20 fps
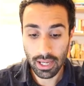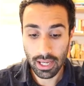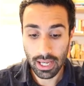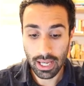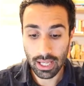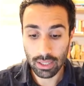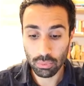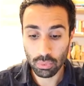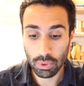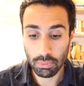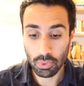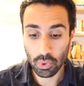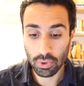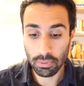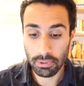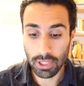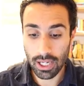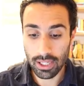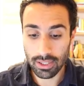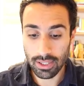And we
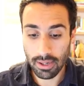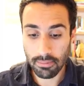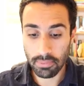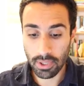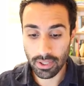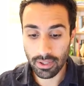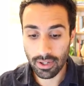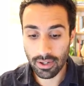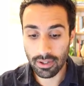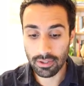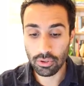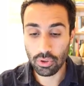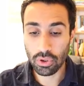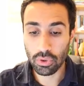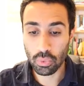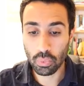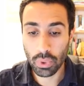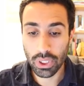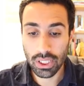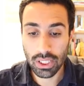multiply that by 100.
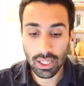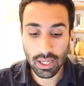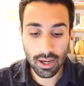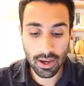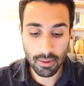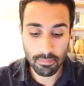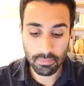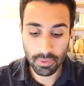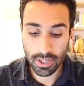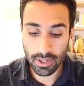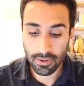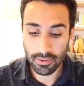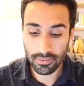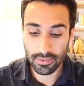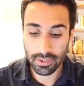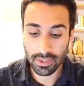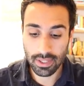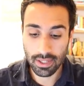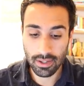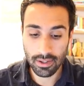We get about
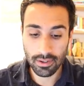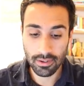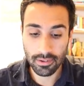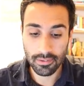the